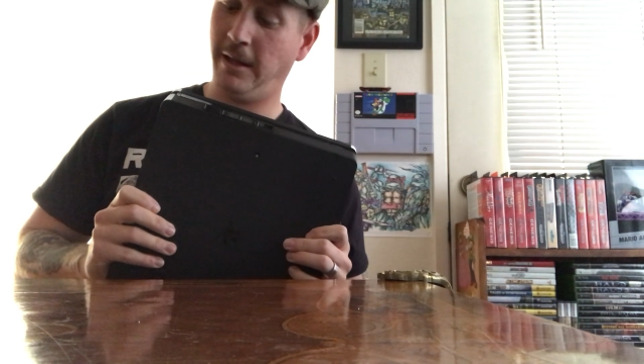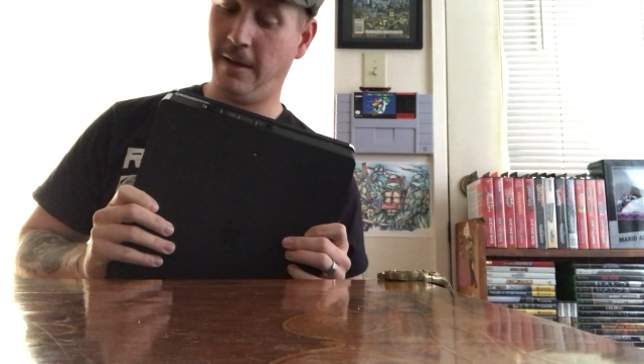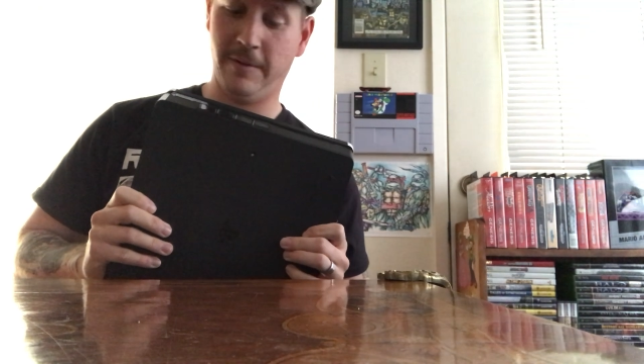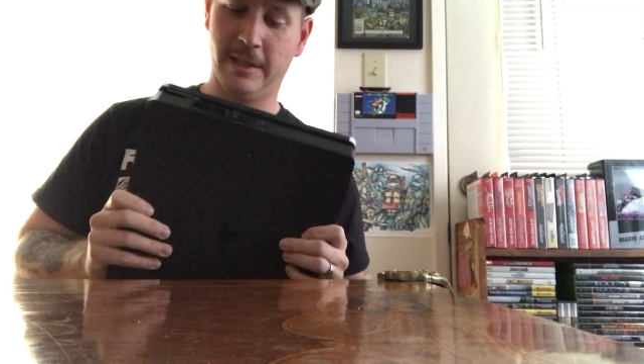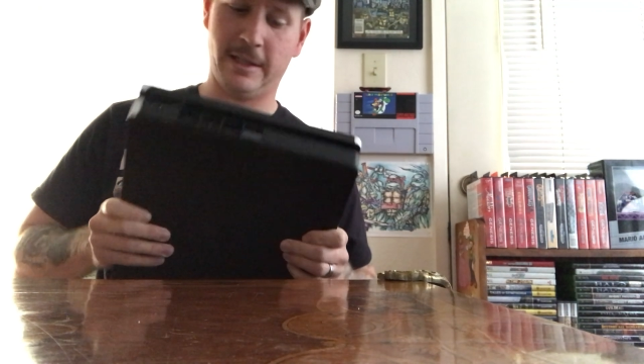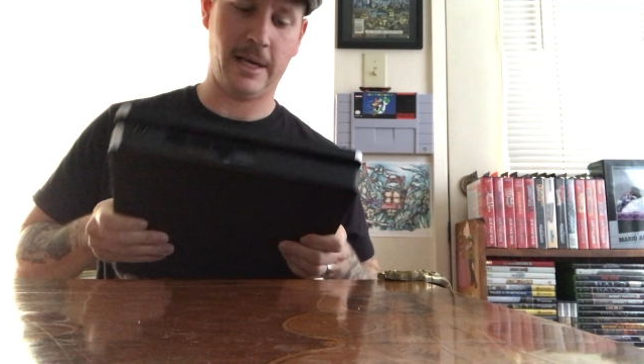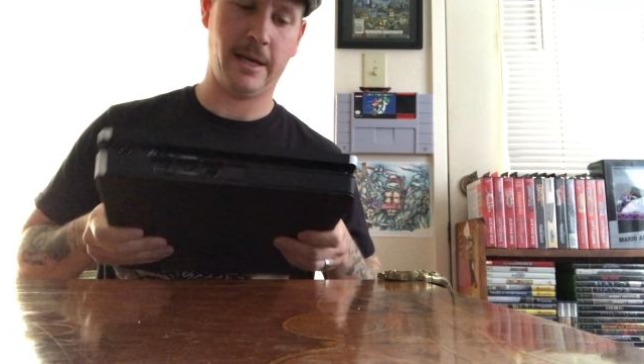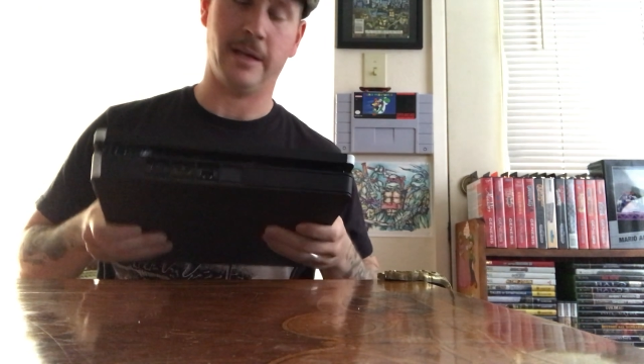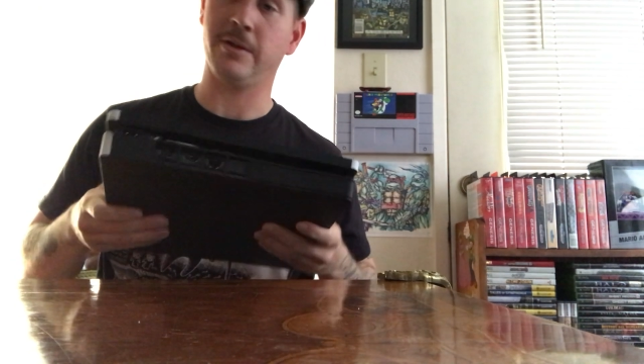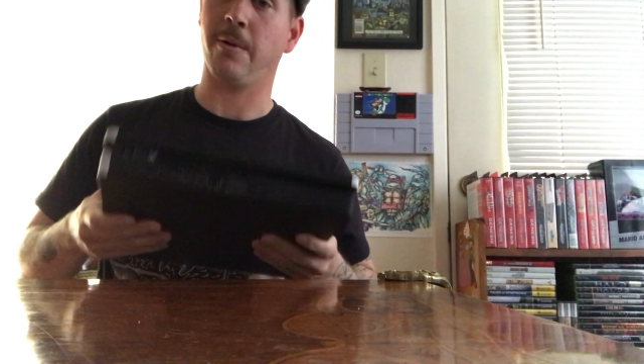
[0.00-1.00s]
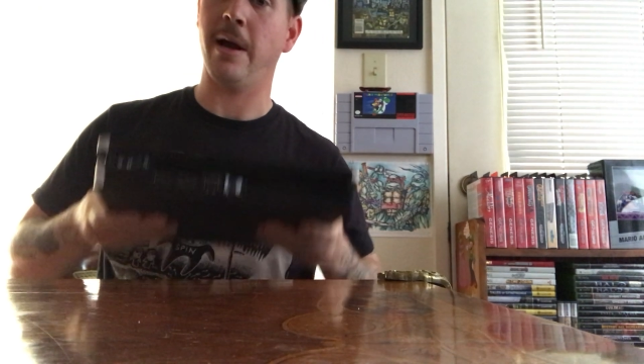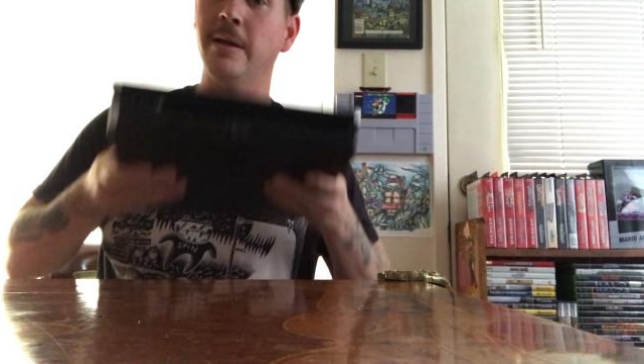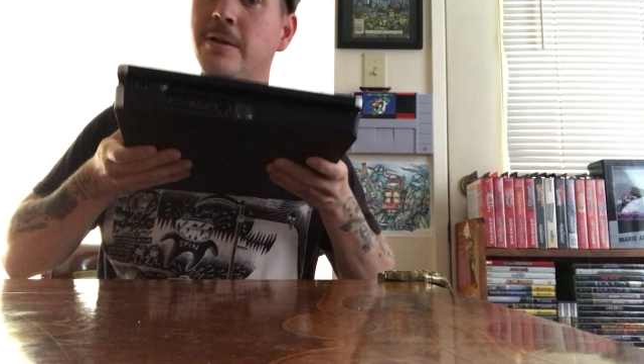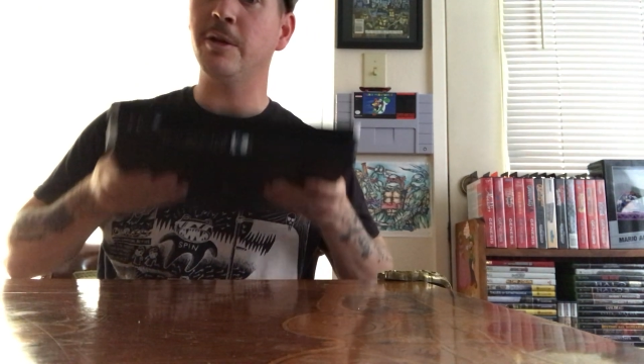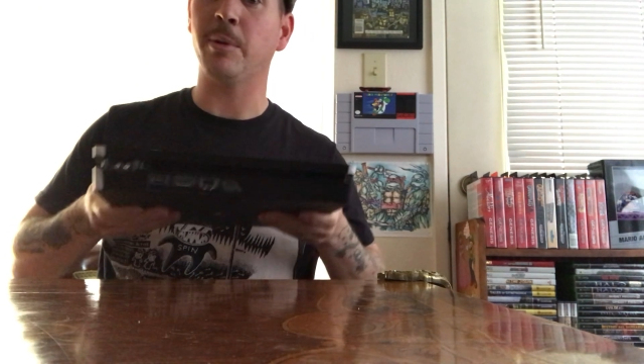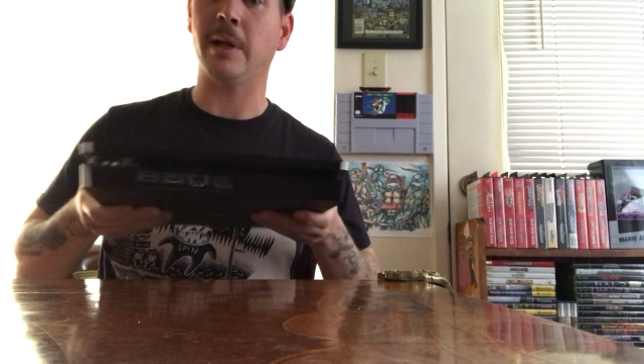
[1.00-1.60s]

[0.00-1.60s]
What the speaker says: love this thing. It's great. Super